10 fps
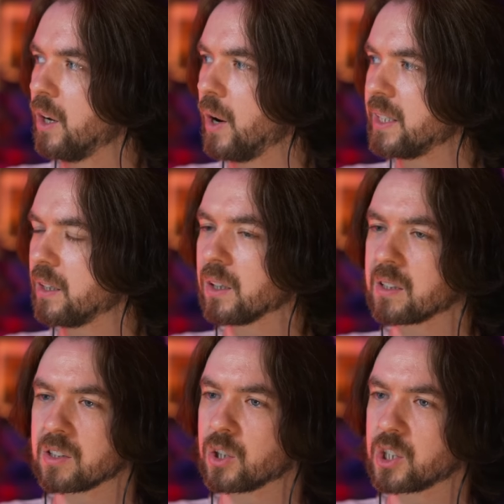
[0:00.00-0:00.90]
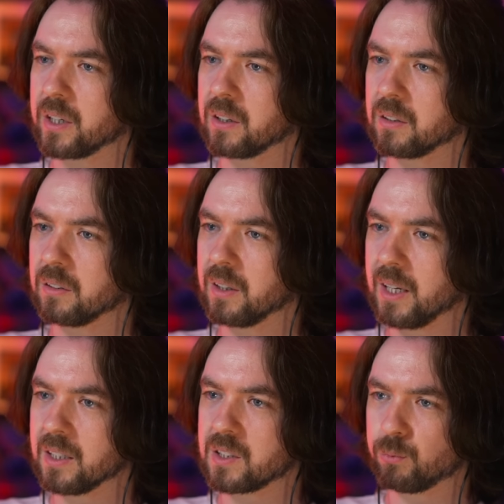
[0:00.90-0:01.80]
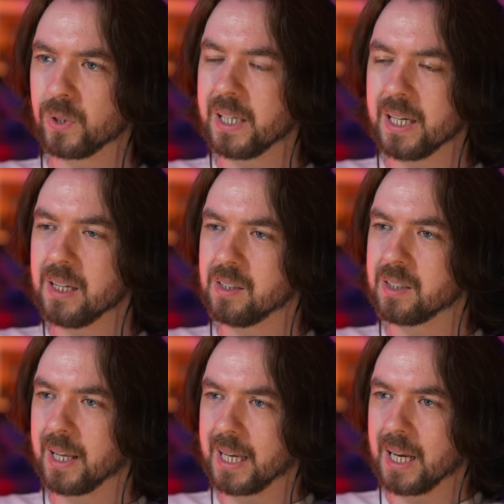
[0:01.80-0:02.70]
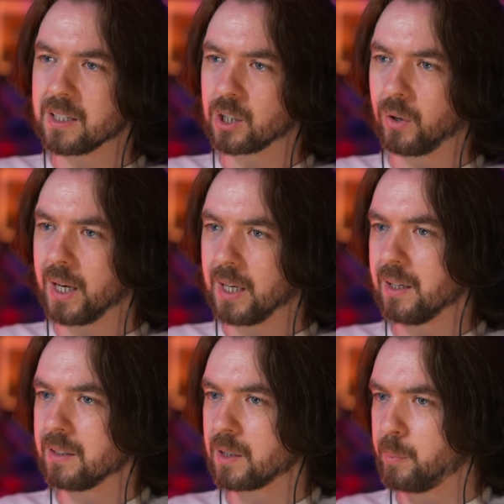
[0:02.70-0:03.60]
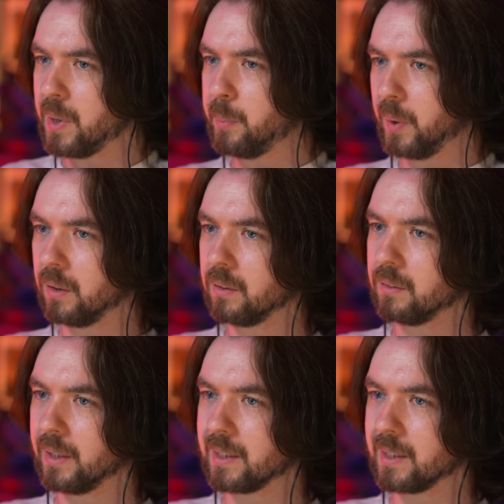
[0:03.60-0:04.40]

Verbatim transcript: no, I did all the searching and it's really easy to like integrate into people.